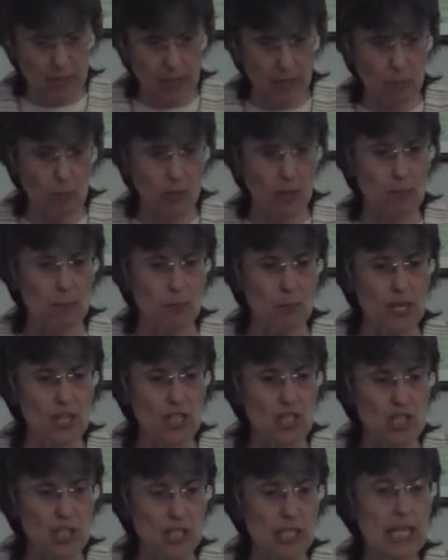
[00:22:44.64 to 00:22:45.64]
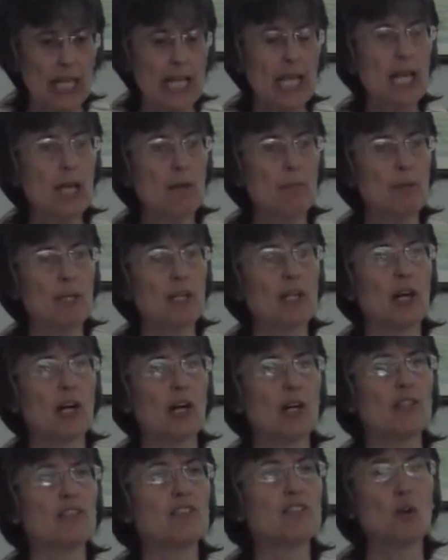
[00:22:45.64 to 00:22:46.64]
being in preparation,
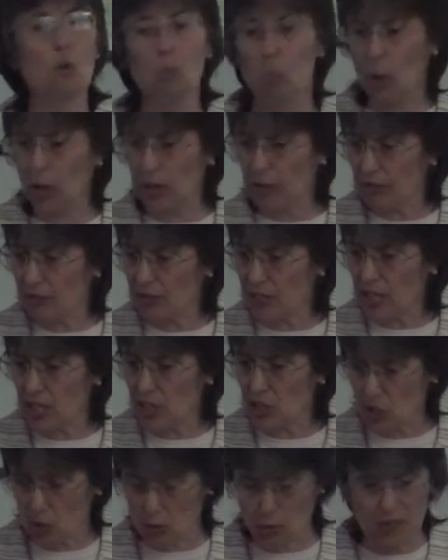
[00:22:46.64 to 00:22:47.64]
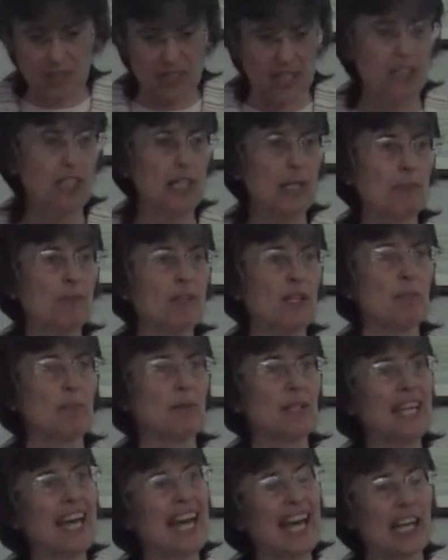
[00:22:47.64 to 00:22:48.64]
because one of the issues that comes
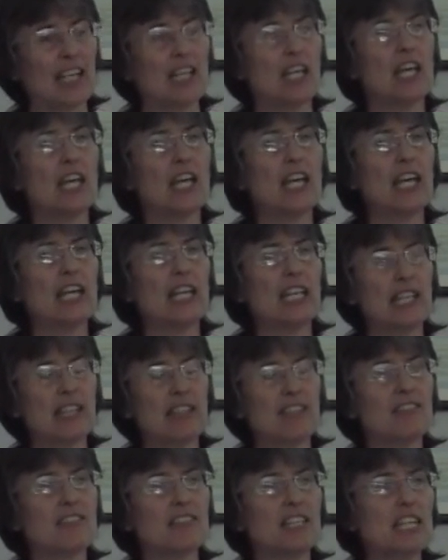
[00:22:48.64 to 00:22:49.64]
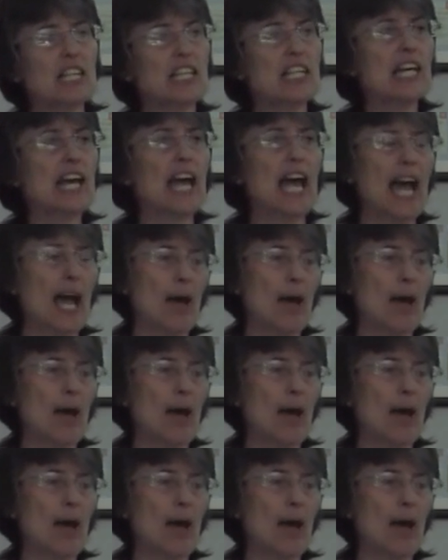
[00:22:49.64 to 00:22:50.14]
up again is the